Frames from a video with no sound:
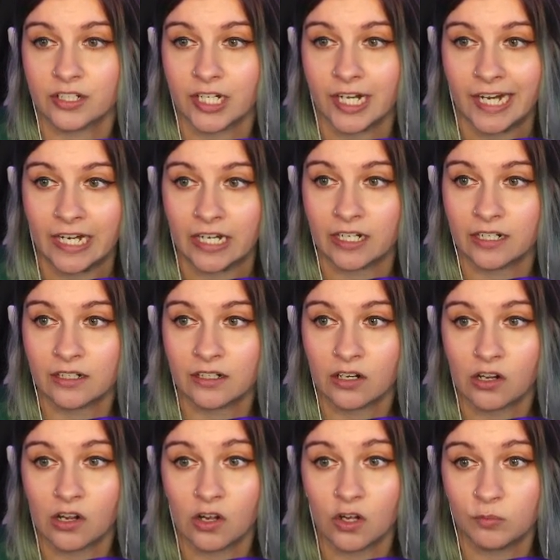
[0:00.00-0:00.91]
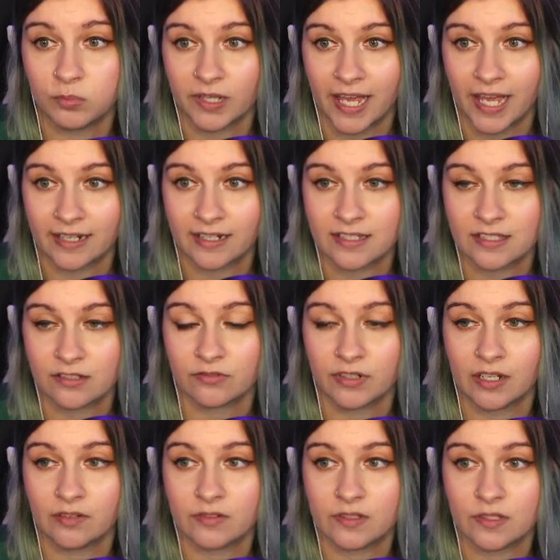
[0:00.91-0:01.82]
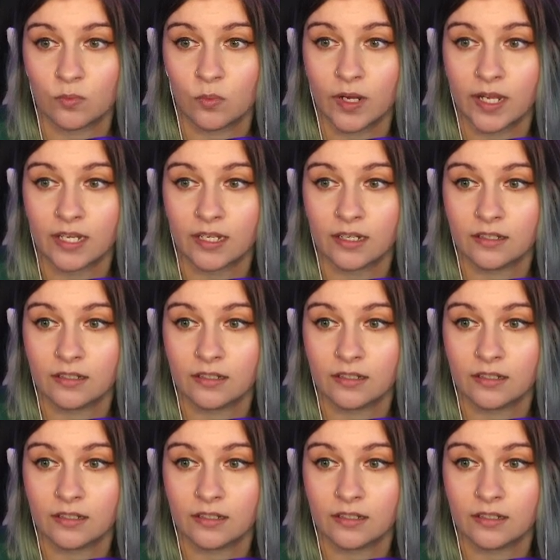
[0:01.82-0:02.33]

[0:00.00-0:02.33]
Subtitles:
hair, all black as a raven's wing.